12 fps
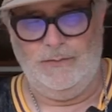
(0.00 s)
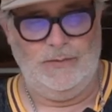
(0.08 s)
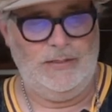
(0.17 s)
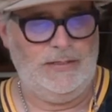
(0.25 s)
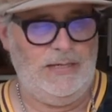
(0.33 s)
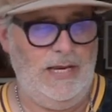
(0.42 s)
don't
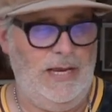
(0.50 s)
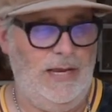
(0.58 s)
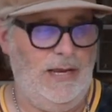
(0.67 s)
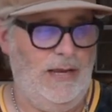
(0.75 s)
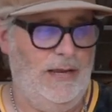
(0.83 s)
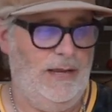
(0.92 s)

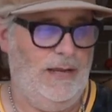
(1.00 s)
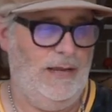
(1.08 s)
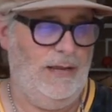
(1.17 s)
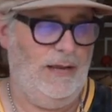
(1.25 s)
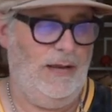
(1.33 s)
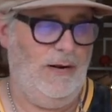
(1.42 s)
see,
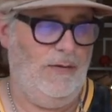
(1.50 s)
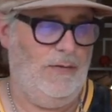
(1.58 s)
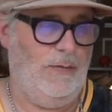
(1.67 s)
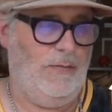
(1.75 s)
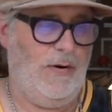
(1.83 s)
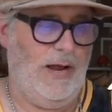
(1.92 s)
you know,
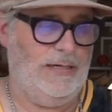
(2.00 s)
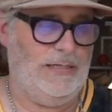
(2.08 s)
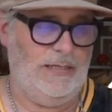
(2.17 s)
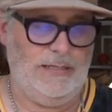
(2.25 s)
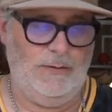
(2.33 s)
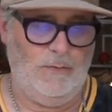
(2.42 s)
the
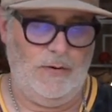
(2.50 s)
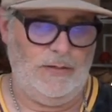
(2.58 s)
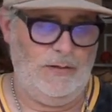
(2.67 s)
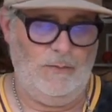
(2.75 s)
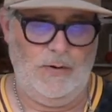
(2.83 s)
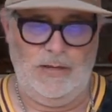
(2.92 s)
process and
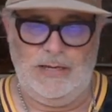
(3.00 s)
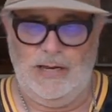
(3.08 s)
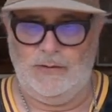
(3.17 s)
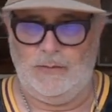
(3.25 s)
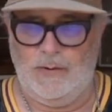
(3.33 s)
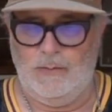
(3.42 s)
what it
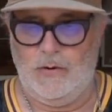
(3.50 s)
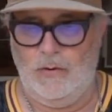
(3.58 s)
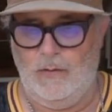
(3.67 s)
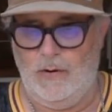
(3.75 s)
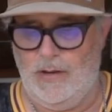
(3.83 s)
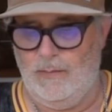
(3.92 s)
takes when I'm
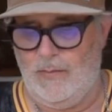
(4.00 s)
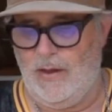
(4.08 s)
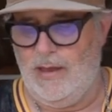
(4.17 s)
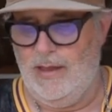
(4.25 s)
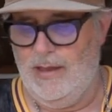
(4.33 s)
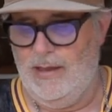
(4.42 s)
doing it.
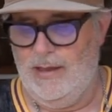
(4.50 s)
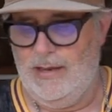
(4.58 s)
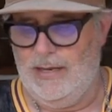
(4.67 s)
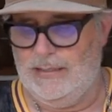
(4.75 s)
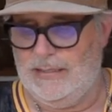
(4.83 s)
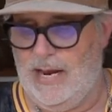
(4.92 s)
But
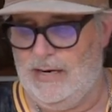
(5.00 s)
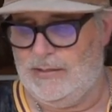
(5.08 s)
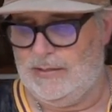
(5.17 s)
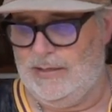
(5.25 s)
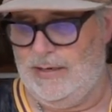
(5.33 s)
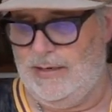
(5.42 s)
it's
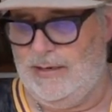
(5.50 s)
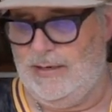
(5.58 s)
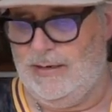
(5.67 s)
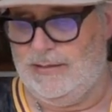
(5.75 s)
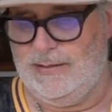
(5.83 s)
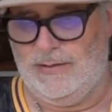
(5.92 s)
actually
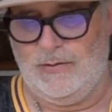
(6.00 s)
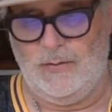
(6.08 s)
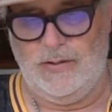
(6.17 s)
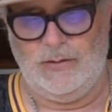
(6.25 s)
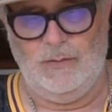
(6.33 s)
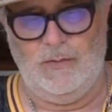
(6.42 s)
a
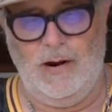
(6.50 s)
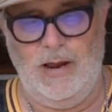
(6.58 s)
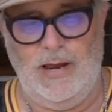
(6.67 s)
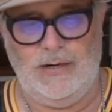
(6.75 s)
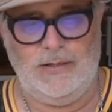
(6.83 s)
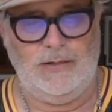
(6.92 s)
situation where
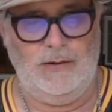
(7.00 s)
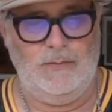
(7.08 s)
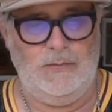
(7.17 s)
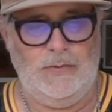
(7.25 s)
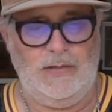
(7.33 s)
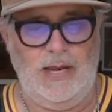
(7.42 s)
I actually
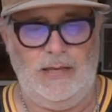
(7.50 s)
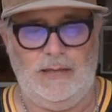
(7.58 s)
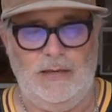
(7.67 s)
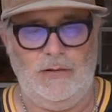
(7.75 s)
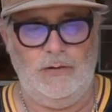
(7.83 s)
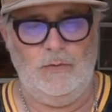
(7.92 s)
take
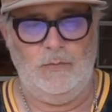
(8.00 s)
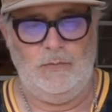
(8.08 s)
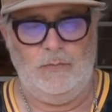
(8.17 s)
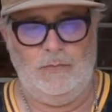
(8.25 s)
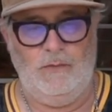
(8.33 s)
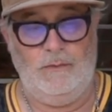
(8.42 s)
the
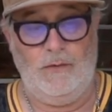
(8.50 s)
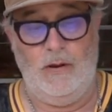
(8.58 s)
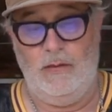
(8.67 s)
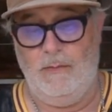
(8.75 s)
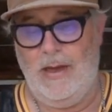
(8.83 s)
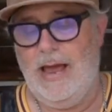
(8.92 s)
front
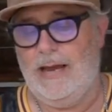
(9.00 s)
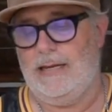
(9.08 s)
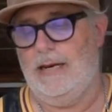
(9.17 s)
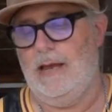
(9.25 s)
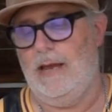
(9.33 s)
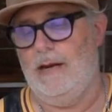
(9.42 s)
and the back,
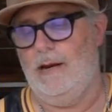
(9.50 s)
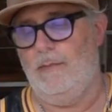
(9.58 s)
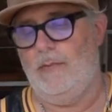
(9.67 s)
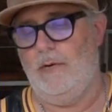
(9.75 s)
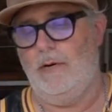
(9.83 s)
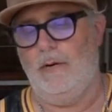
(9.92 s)
and I ended up
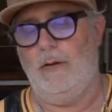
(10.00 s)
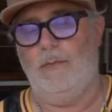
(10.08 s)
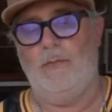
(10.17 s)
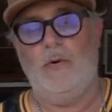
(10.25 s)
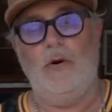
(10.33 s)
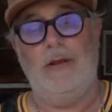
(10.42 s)

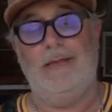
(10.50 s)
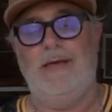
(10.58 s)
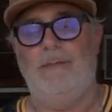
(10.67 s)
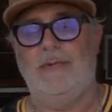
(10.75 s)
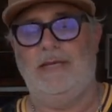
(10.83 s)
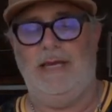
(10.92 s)
putting
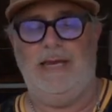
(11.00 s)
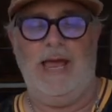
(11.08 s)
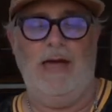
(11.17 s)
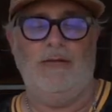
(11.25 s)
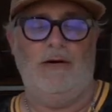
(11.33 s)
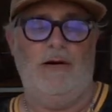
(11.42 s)
them
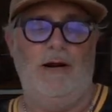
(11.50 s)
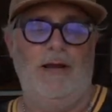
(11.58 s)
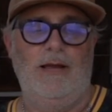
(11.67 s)
together.